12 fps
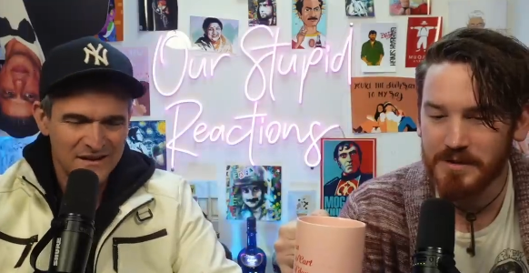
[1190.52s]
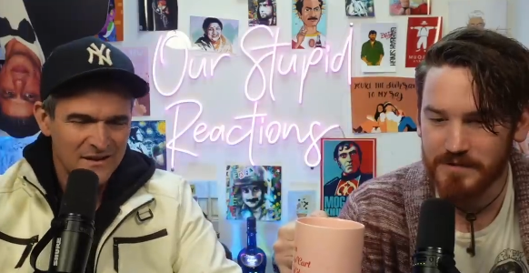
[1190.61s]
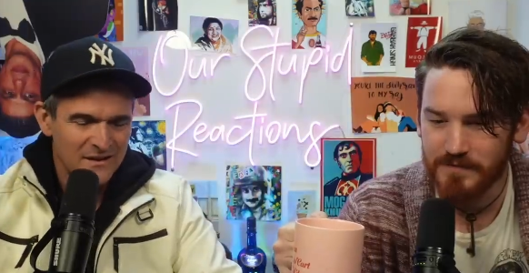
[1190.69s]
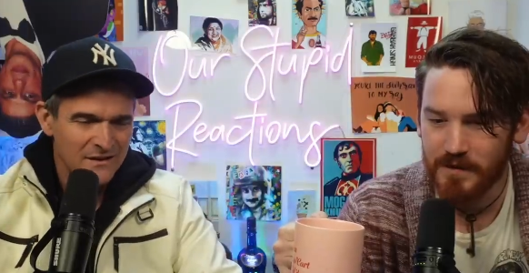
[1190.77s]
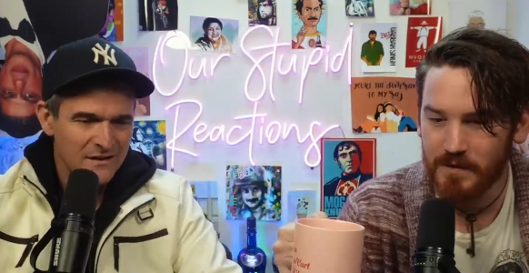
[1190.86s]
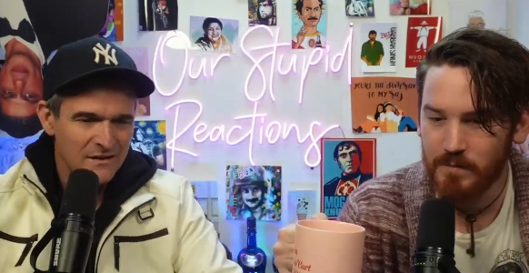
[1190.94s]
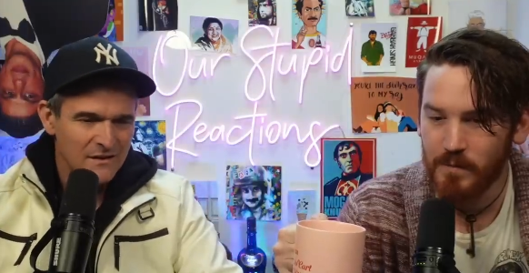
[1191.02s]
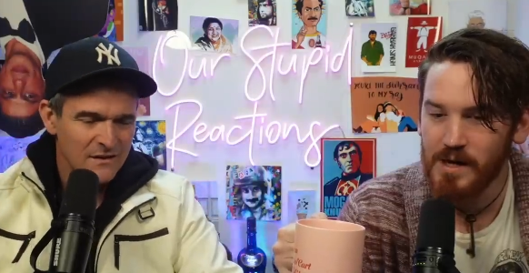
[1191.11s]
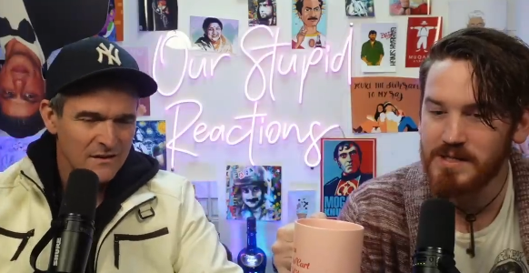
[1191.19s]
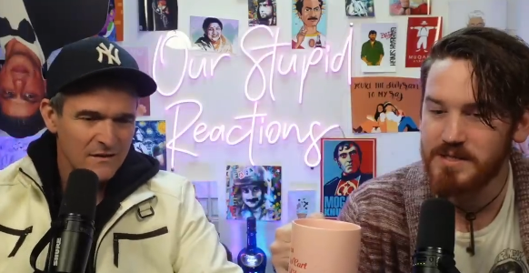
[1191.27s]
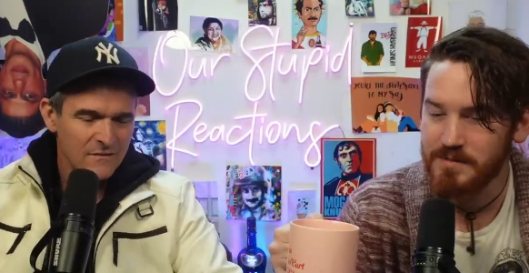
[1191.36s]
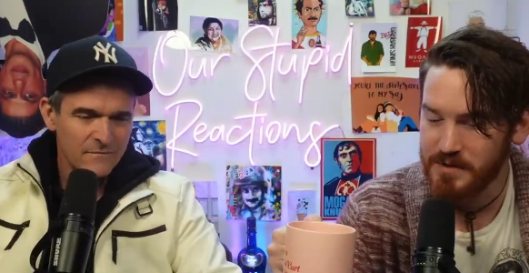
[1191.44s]
Speaker 1: this film
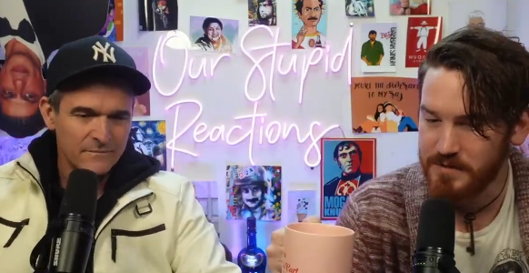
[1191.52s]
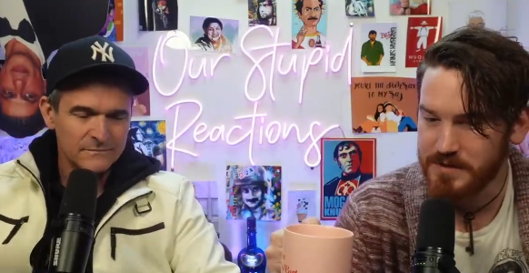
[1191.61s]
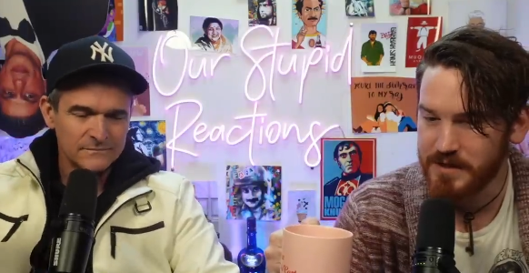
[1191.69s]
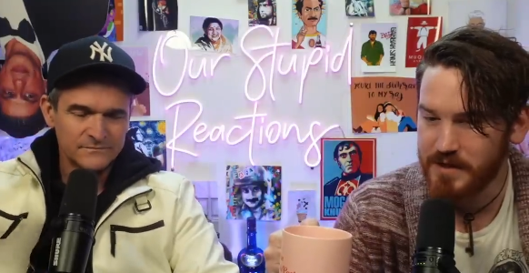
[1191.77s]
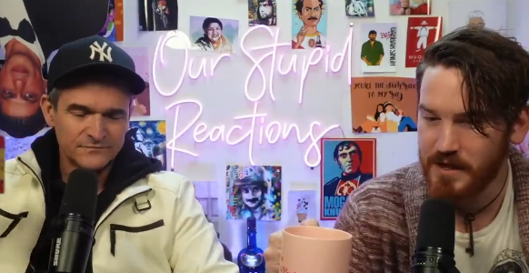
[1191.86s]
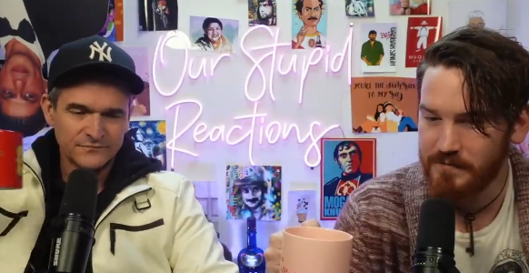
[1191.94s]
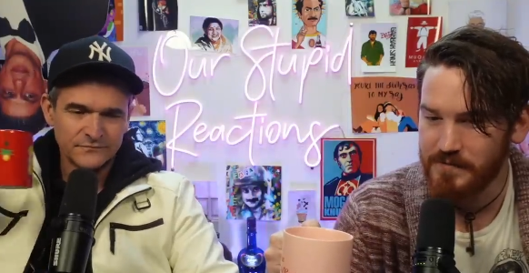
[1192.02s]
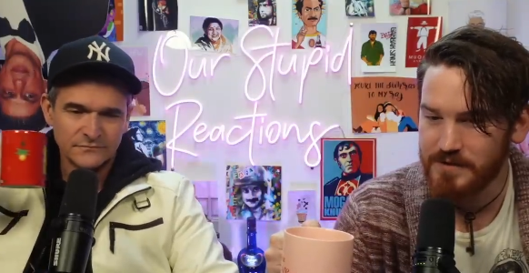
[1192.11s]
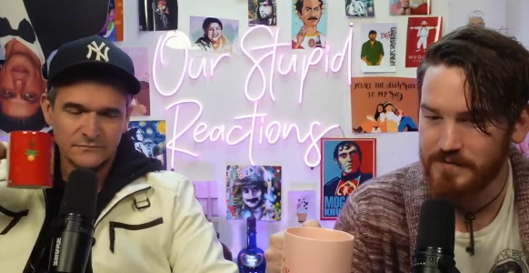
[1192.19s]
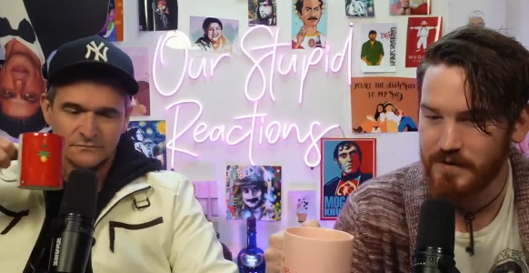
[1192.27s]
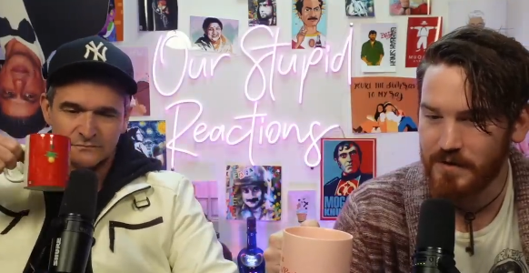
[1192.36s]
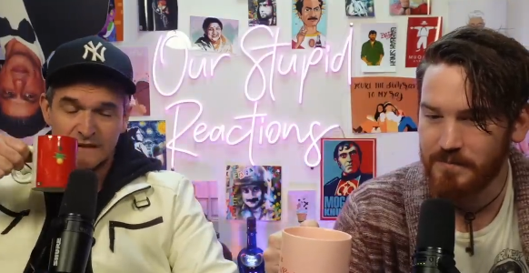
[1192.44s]
was the music of
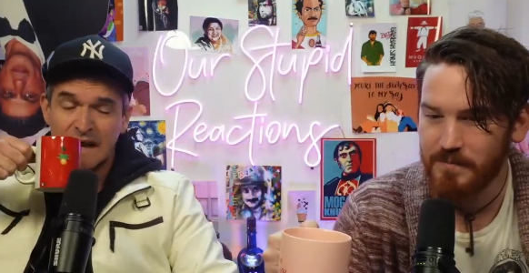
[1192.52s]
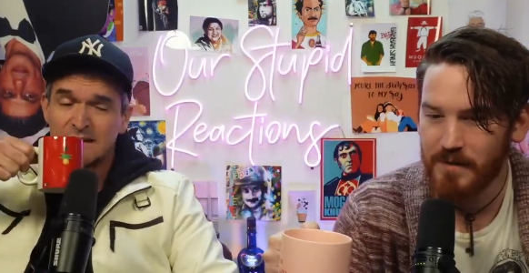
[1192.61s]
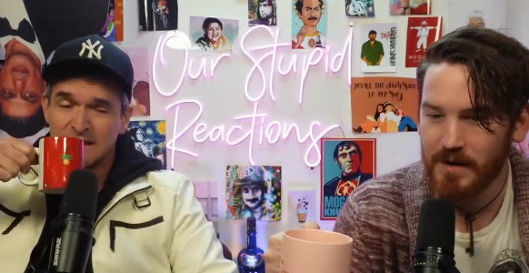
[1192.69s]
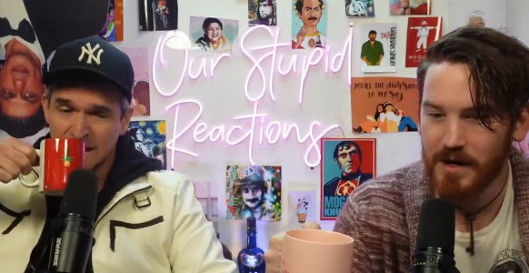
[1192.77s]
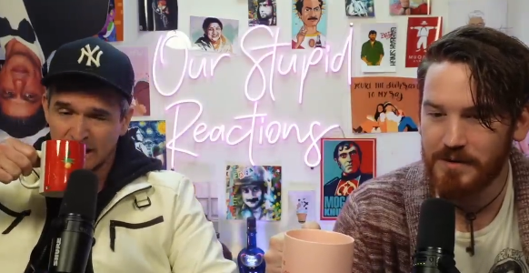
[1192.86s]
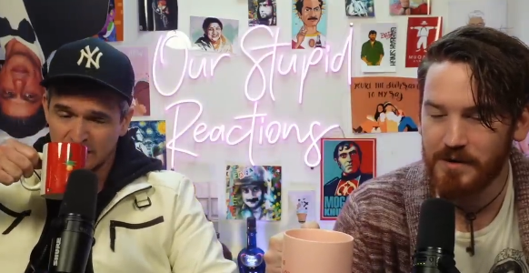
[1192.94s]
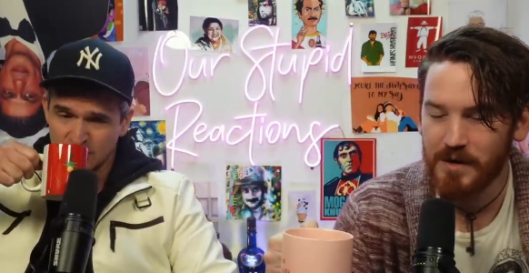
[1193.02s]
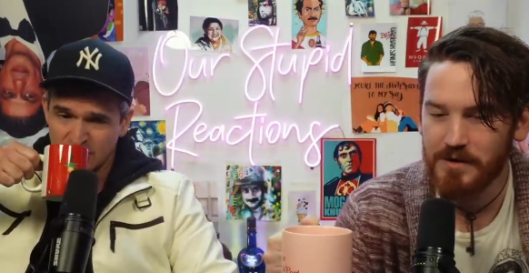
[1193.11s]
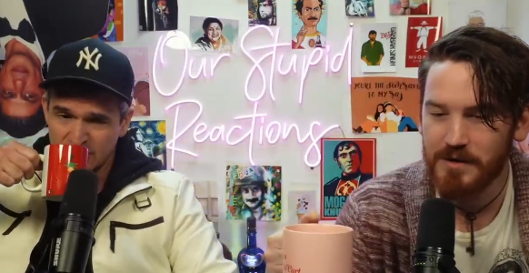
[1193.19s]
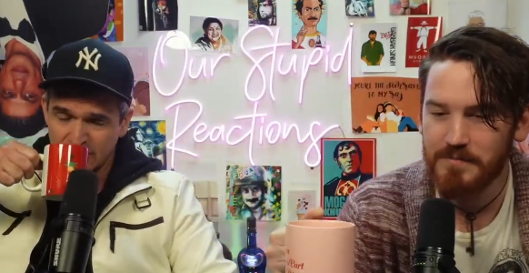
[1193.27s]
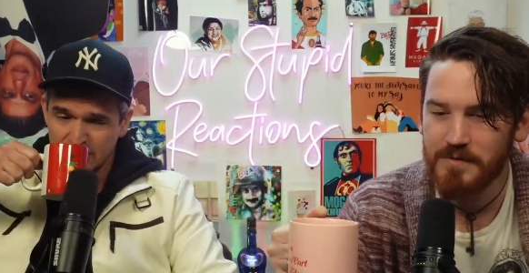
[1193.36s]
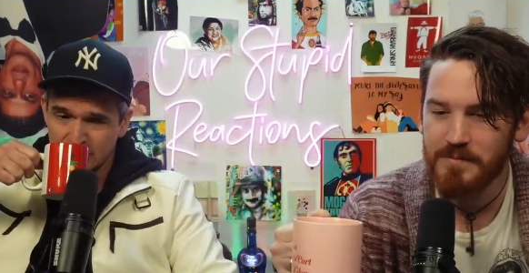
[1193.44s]
this film. I did like
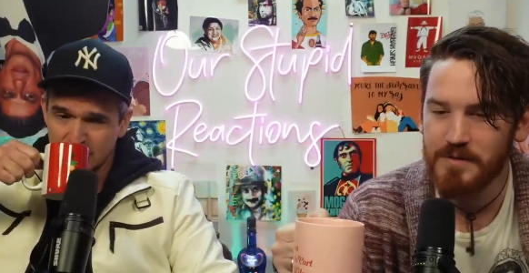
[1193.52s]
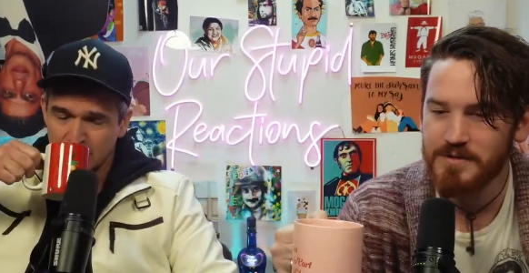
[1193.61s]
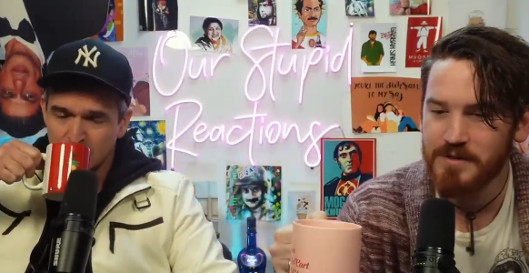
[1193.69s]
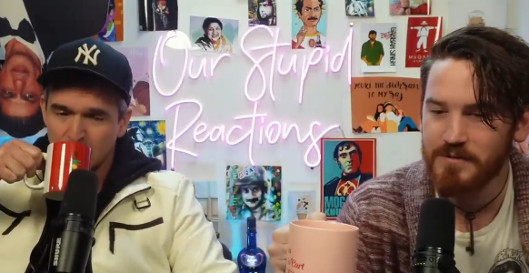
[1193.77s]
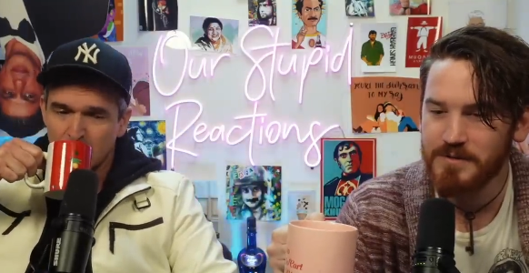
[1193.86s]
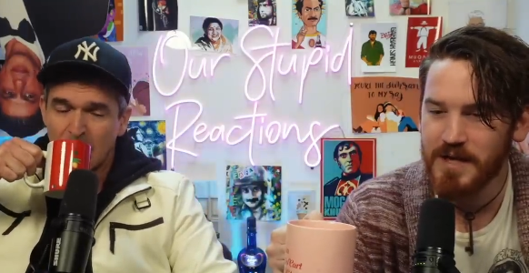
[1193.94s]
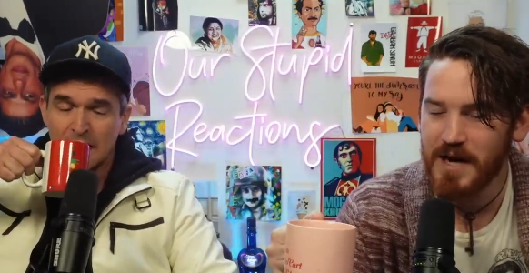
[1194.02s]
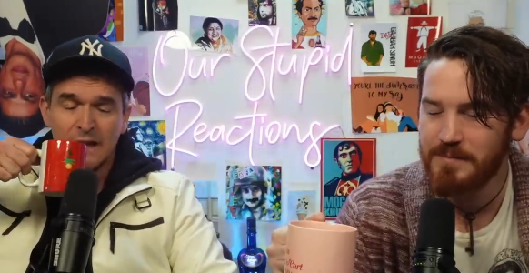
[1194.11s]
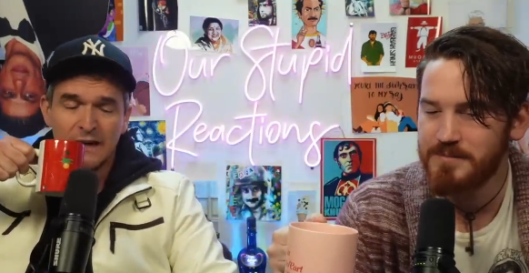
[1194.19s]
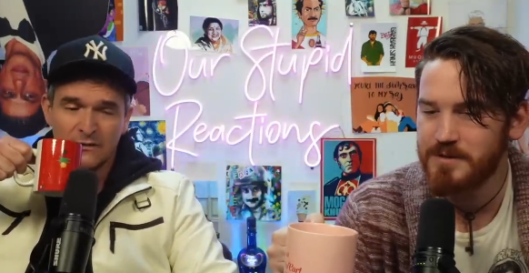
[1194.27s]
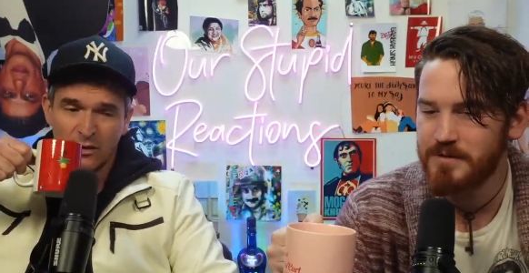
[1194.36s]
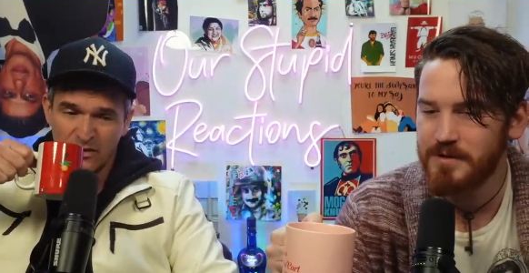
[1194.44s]
the music was
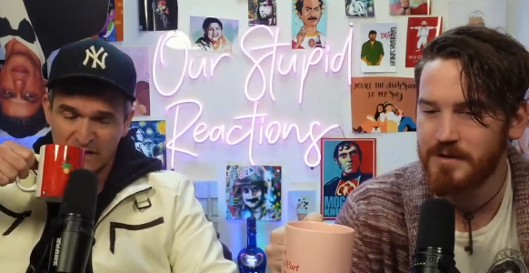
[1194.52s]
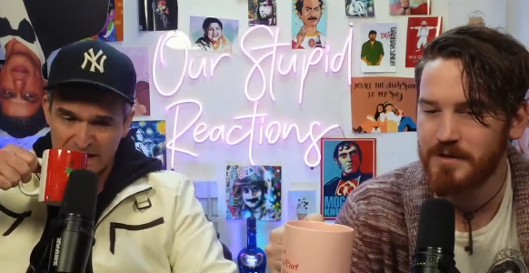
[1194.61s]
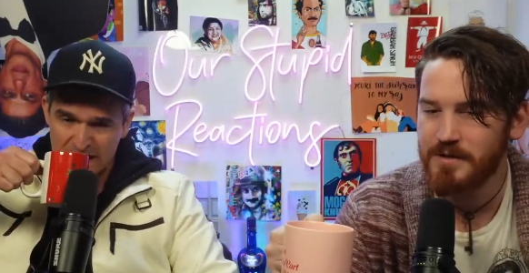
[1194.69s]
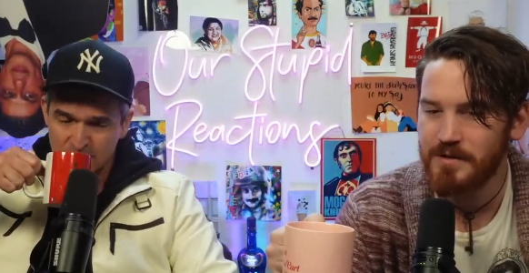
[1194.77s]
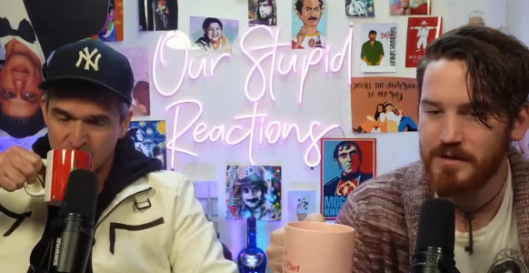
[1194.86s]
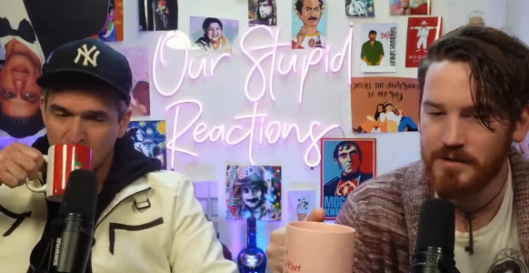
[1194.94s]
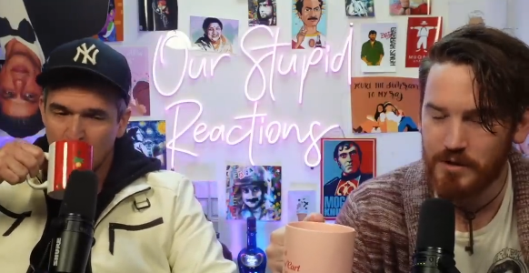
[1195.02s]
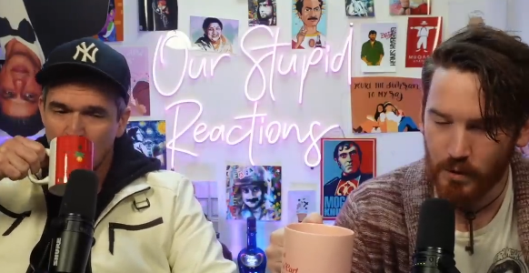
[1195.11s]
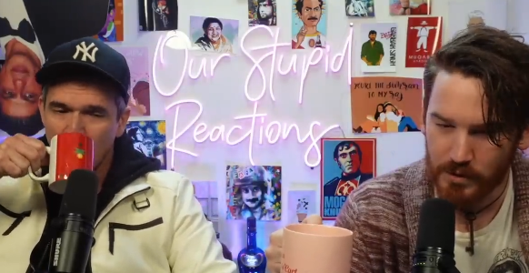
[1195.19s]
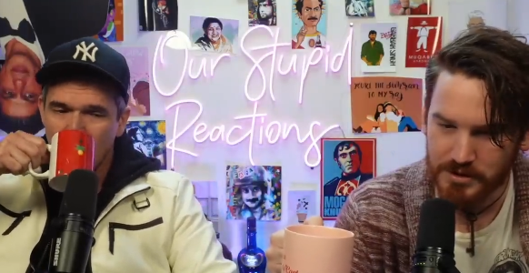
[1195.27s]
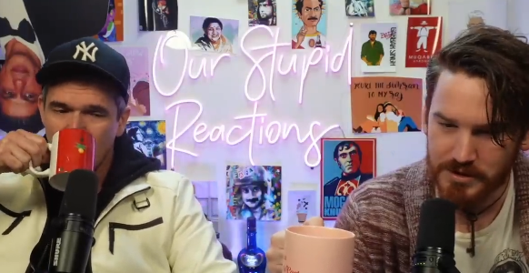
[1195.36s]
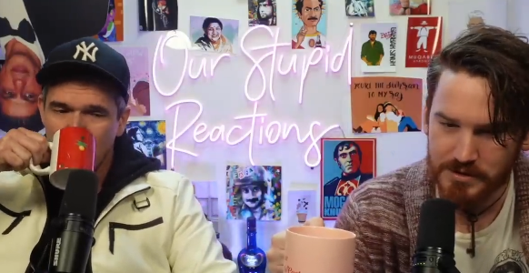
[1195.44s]
absolutely
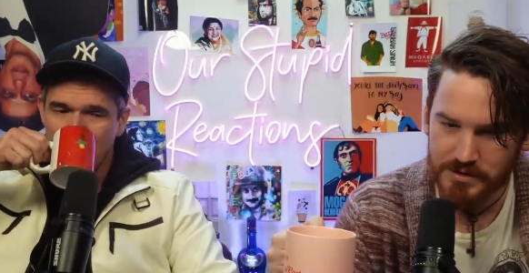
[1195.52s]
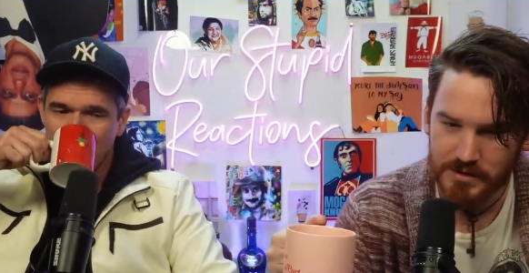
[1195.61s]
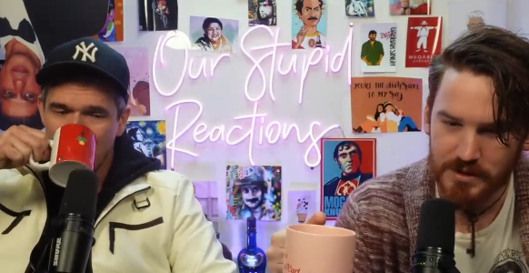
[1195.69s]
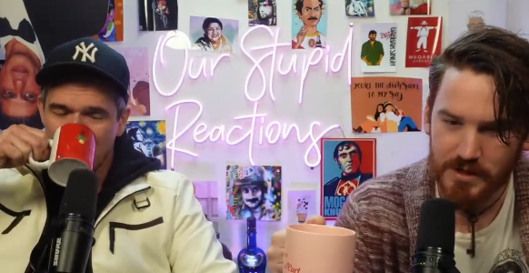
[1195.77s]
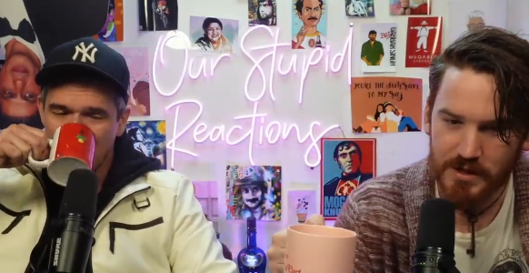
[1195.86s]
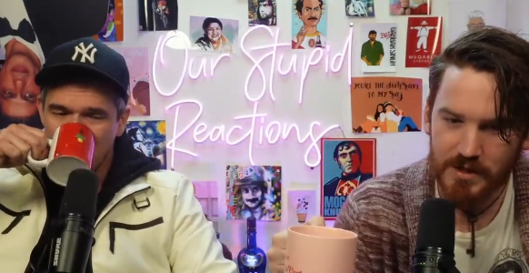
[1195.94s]
gorgeous.